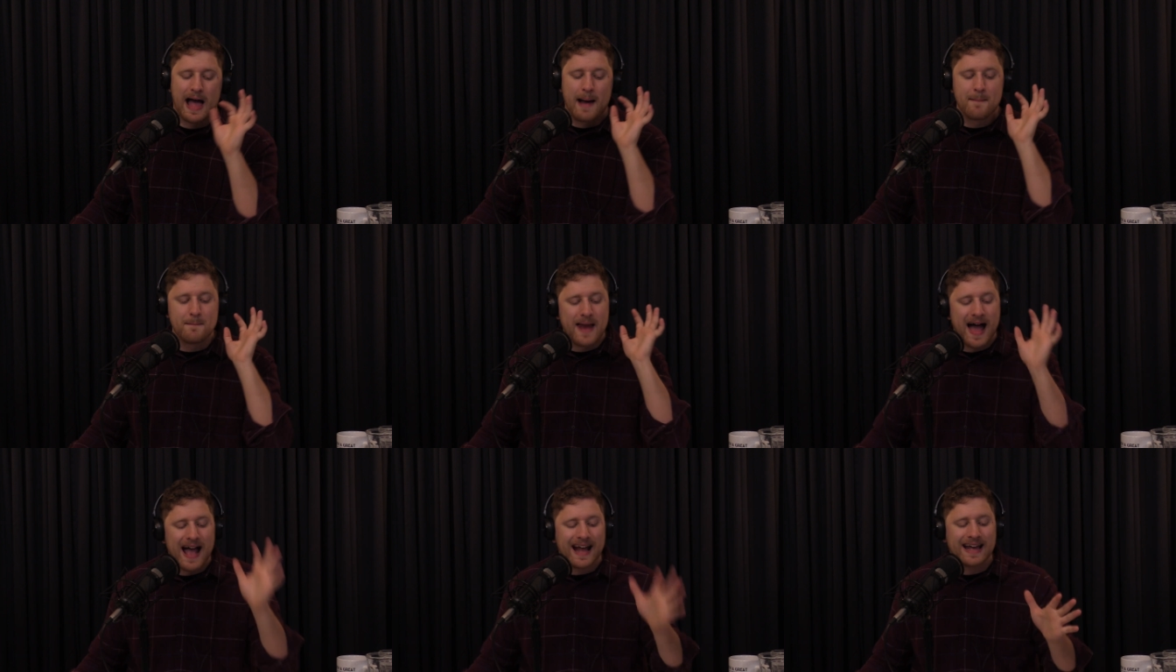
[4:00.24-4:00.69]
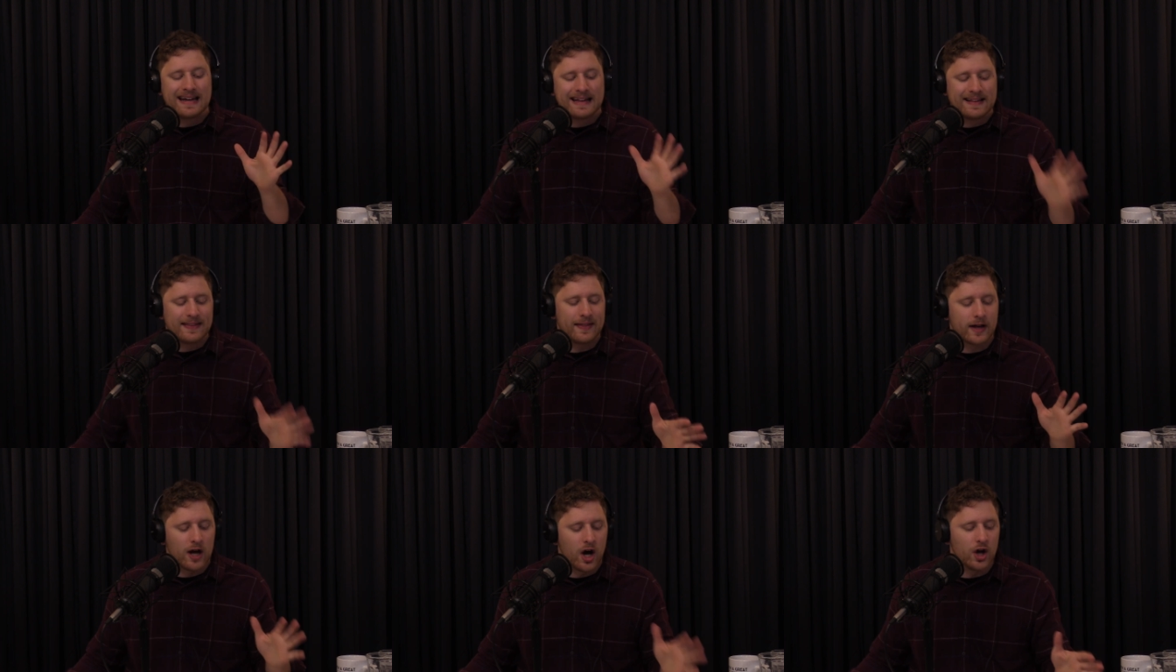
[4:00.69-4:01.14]
I'm not going to
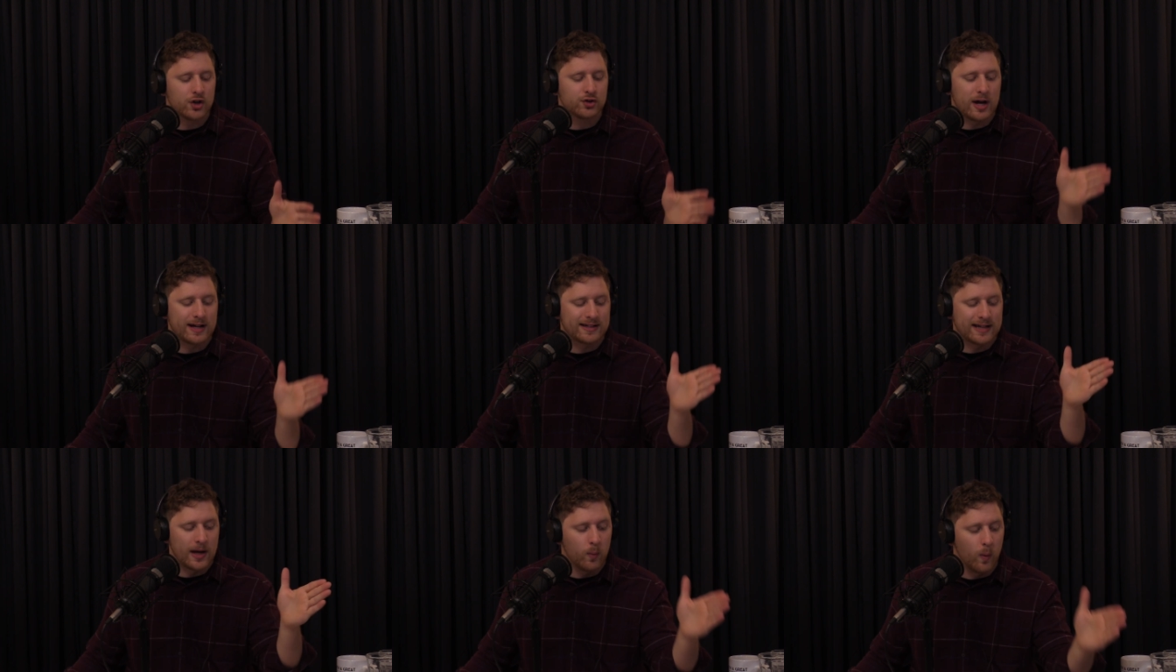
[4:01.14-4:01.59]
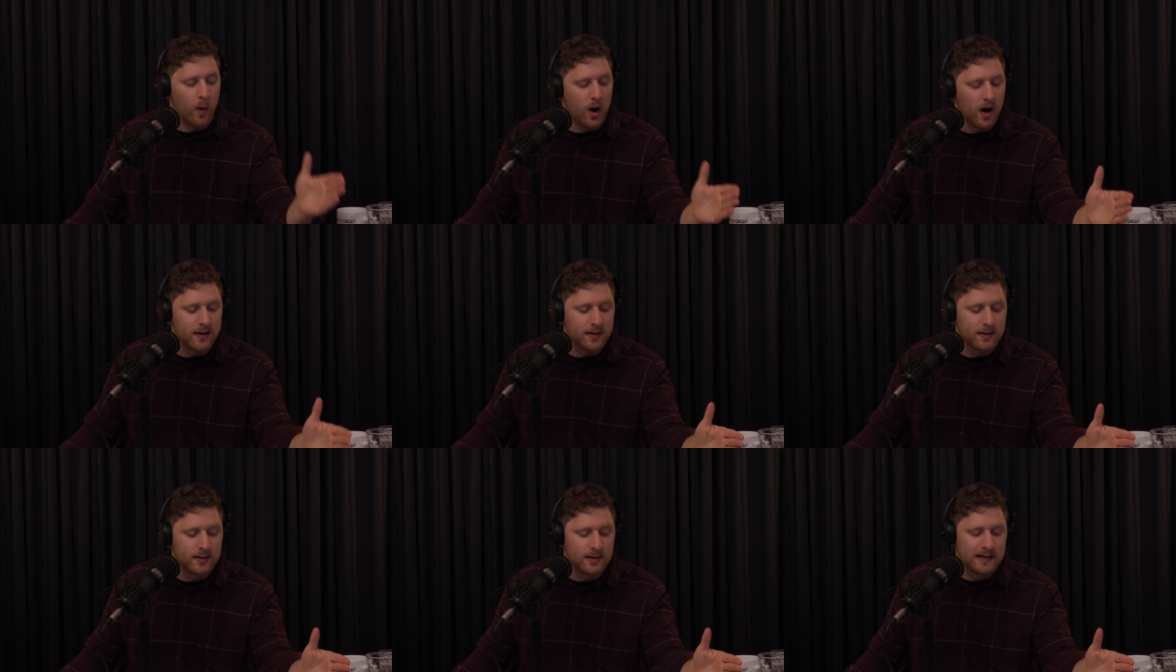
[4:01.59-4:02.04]
get the contract I
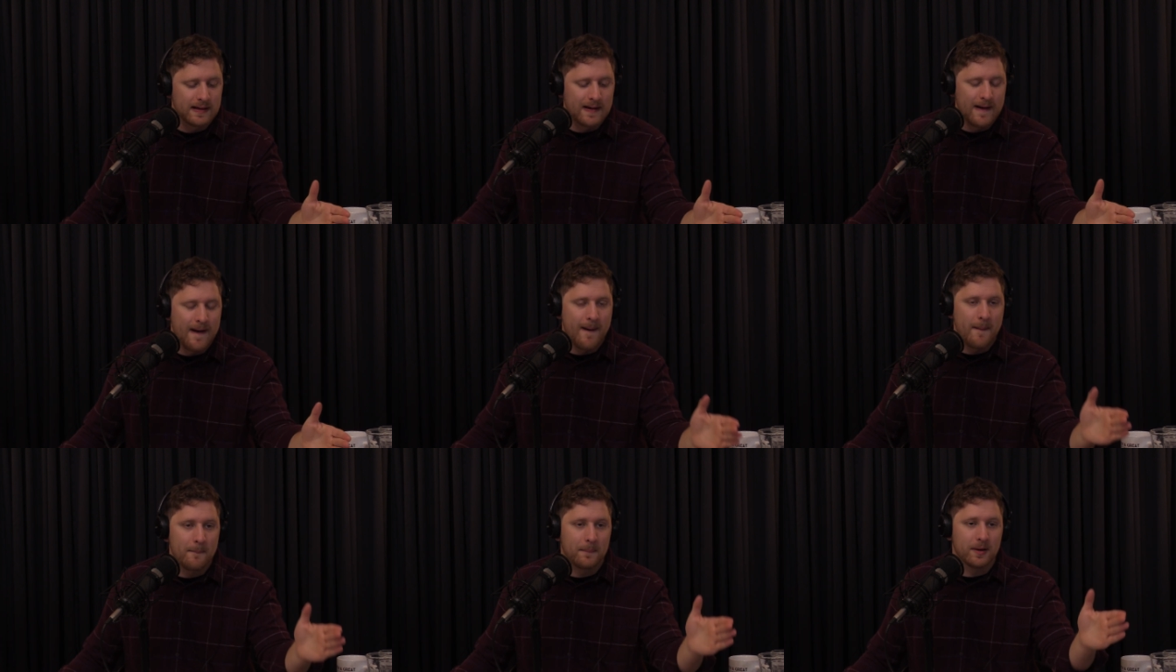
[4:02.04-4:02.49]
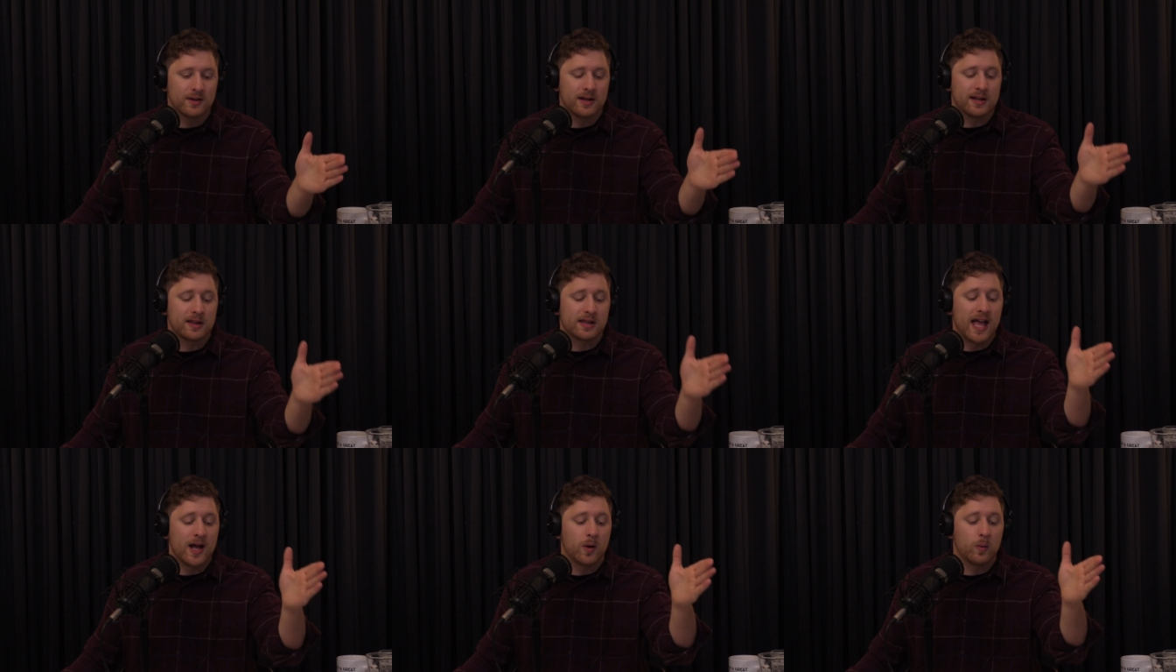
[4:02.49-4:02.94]
want, but
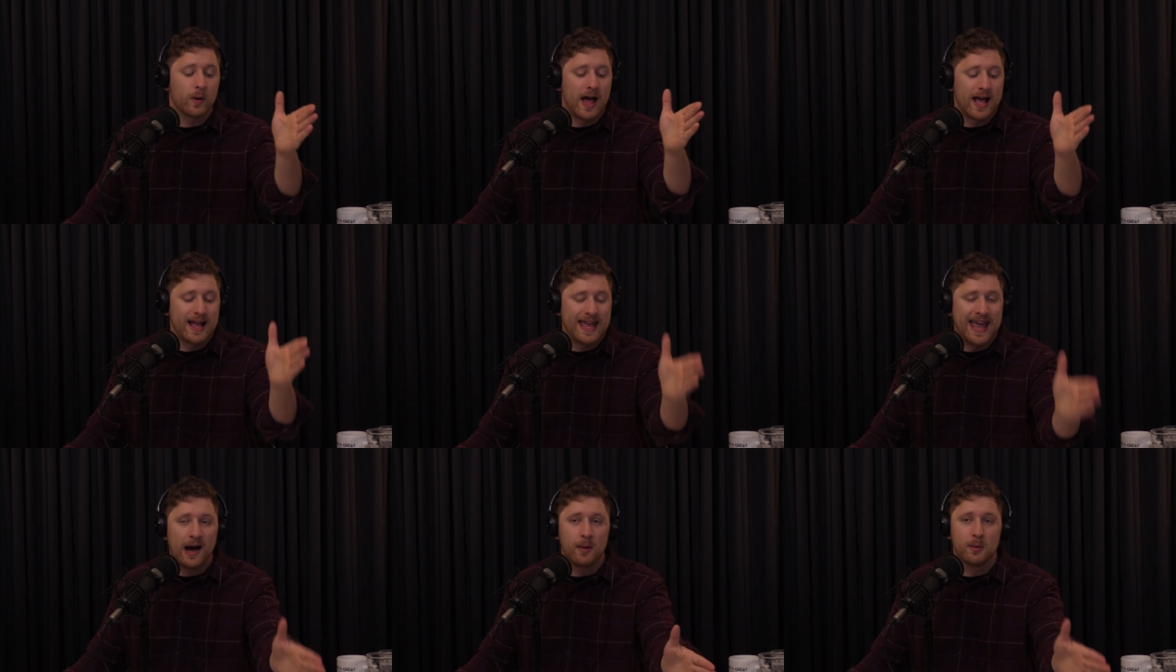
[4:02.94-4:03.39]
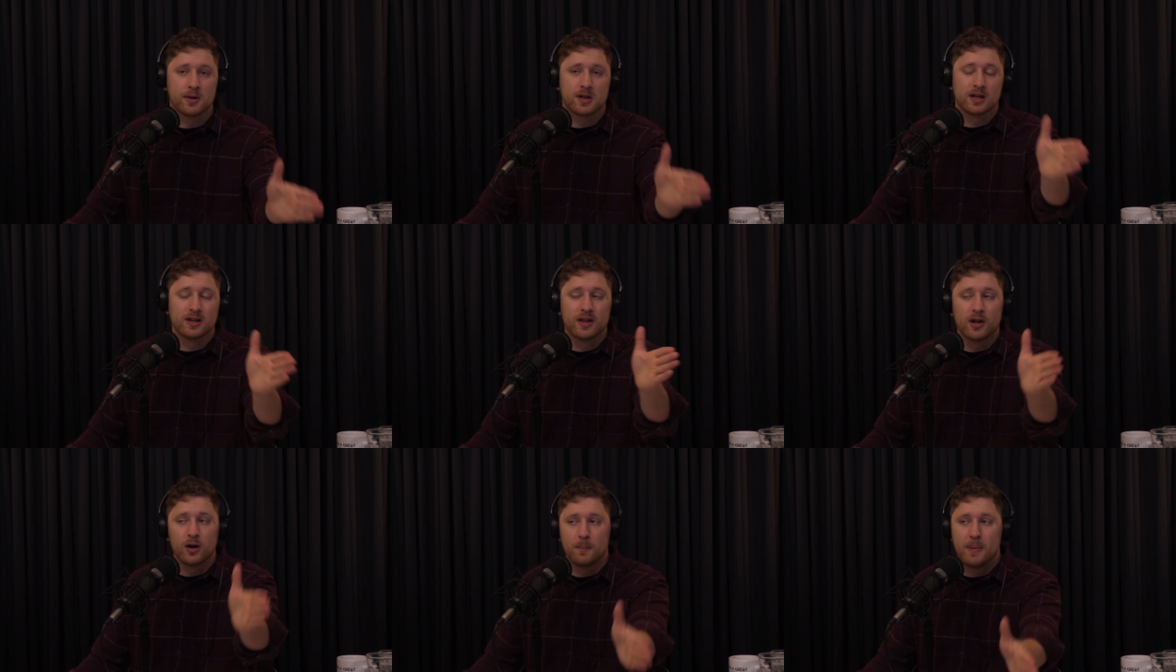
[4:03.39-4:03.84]
let's take what I can, which is
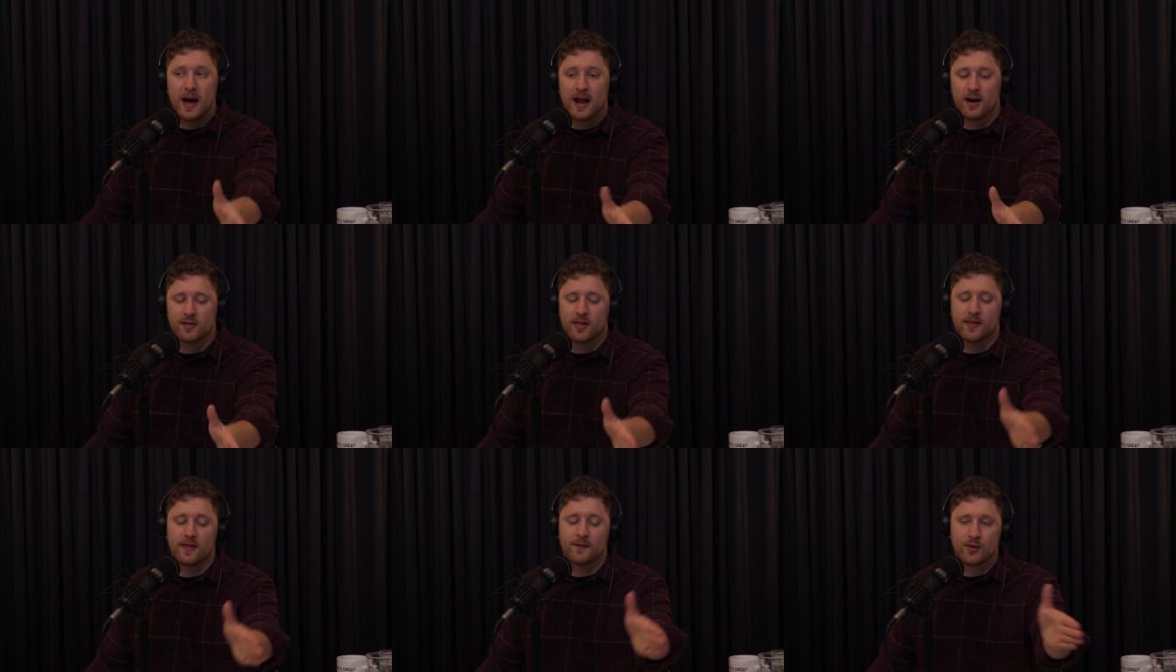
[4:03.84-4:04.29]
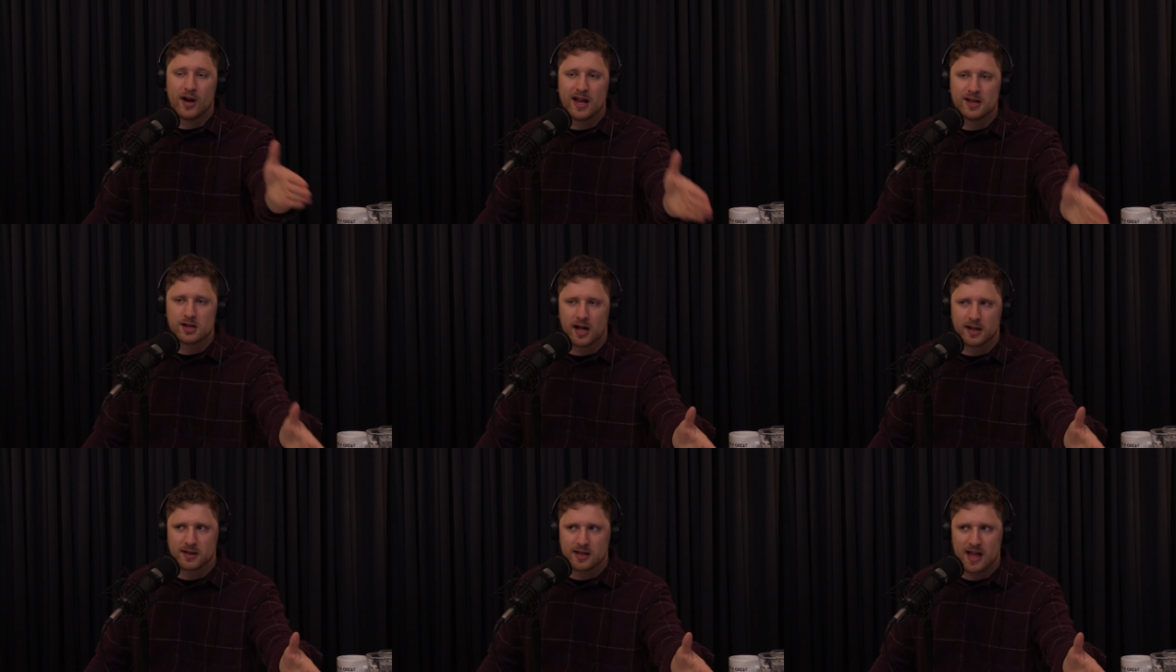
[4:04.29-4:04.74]
a little better than the
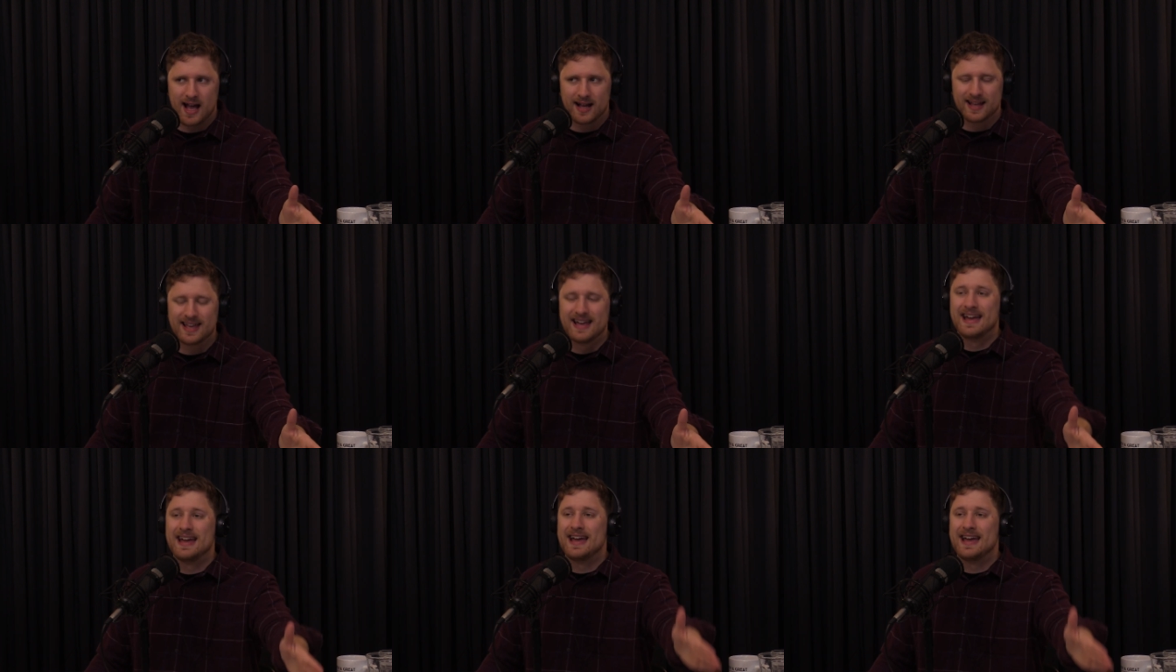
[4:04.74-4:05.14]
franchise tag.